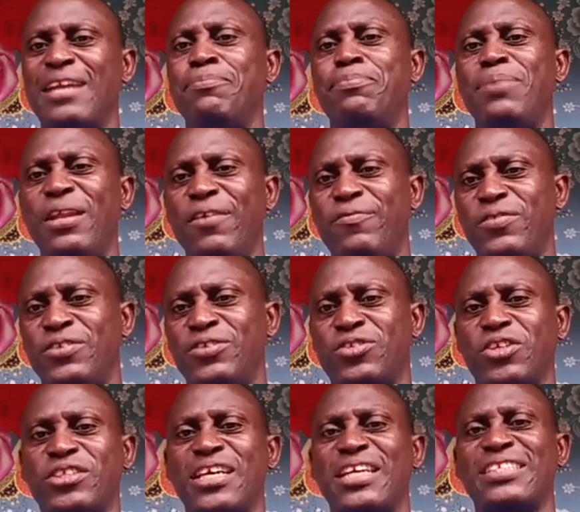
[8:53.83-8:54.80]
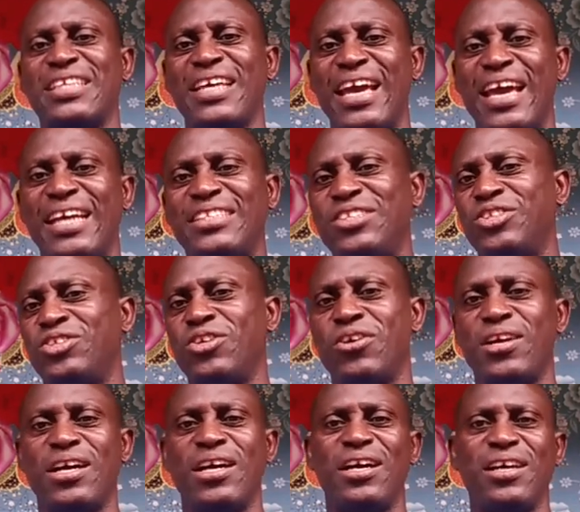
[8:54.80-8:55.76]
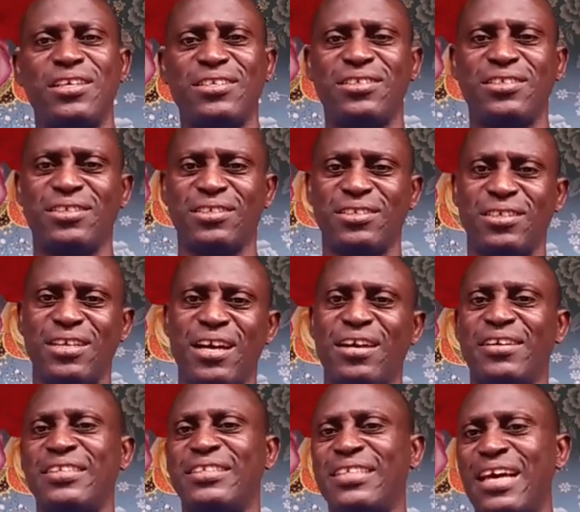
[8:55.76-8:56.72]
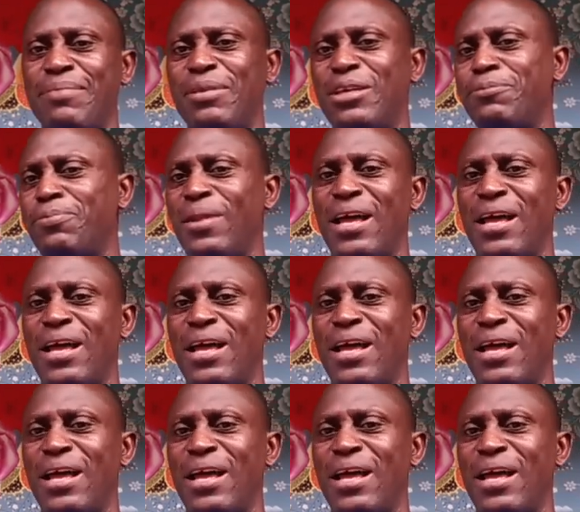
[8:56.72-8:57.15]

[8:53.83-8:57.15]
and benefits such as health insurance and retirement